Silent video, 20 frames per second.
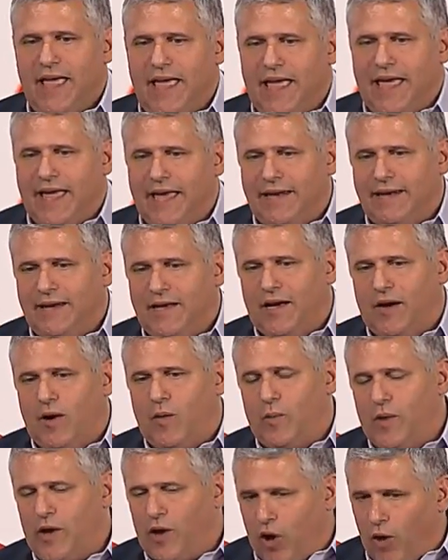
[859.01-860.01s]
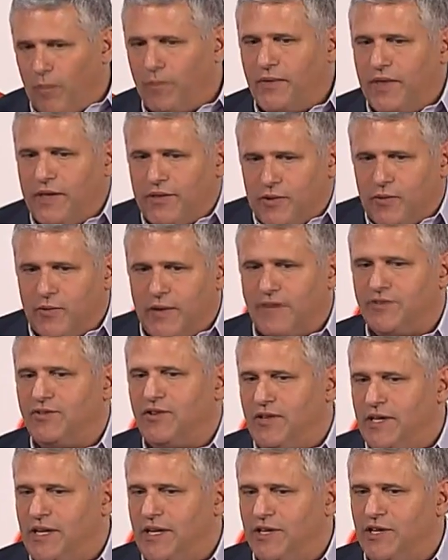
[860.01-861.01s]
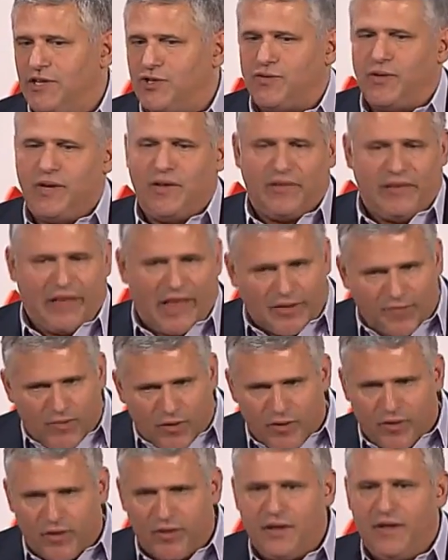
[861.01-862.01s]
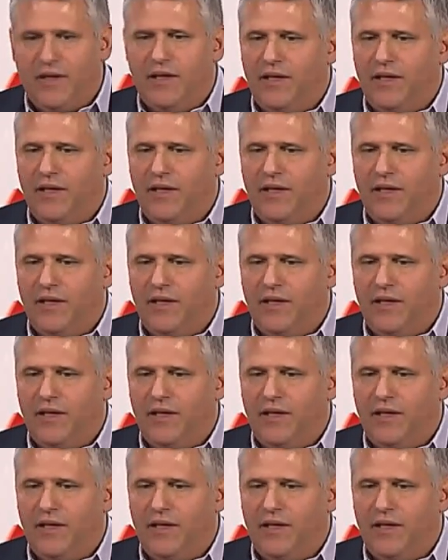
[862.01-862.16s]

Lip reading: And we hope that the rest of the industry, a lot of other